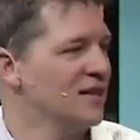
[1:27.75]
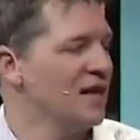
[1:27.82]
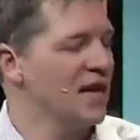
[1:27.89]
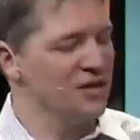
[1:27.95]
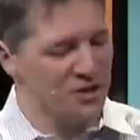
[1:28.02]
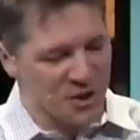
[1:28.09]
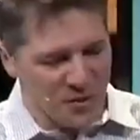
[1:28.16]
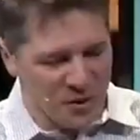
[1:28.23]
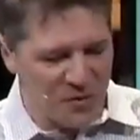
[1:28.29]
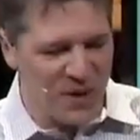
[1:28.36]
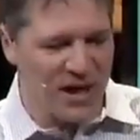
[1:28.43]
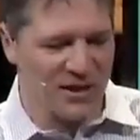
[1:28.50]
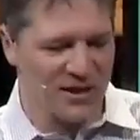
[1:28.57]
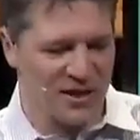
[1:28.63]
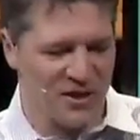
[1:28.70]
And so we
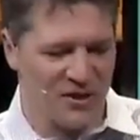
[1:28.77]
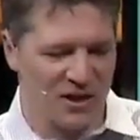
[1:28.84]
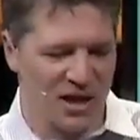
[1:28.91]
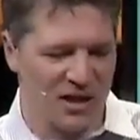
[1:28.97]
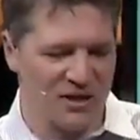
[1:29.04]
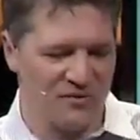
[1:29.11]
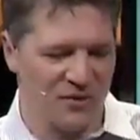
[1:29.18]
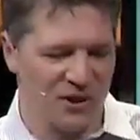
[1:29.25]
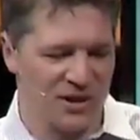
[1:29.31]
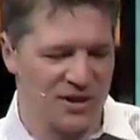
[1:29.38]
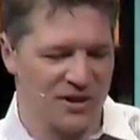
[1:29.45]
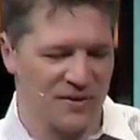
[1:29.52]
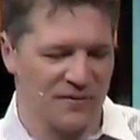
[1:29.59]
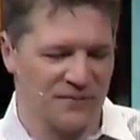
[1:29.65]
wait to hear God's voice.